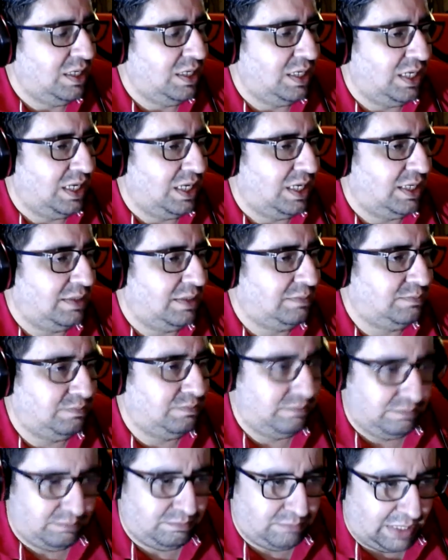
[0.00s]
Uh,
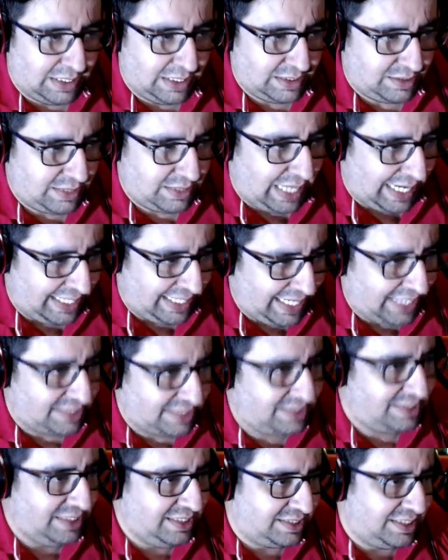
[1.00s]
but I guess
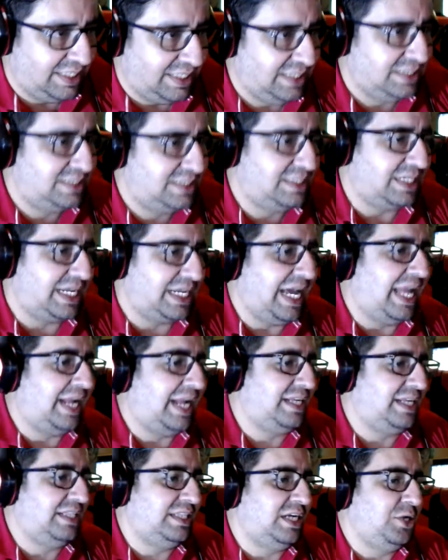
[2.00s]
this is the
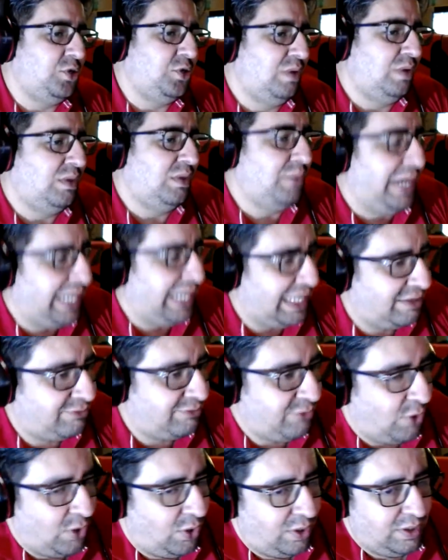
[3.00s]
character that you were waiting
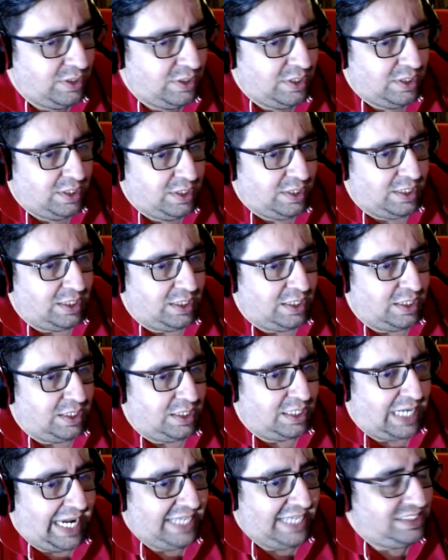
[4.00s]
for.
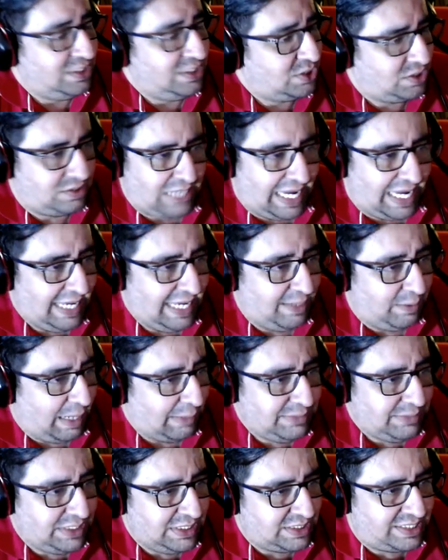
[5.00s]

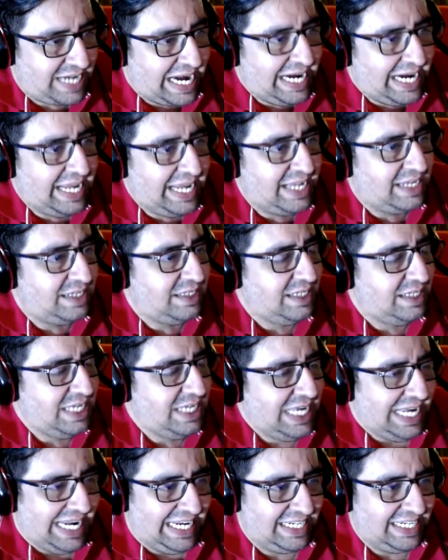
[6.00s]
I'm just dreading
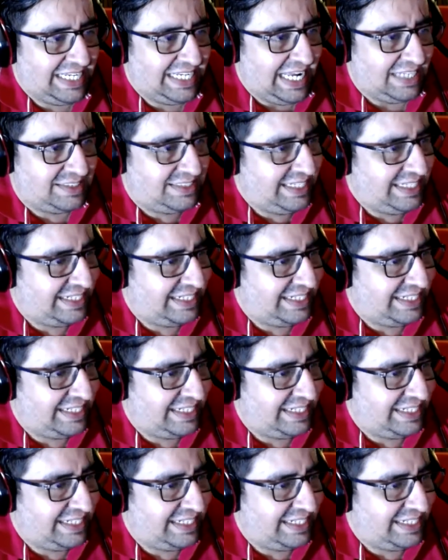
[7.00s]
in case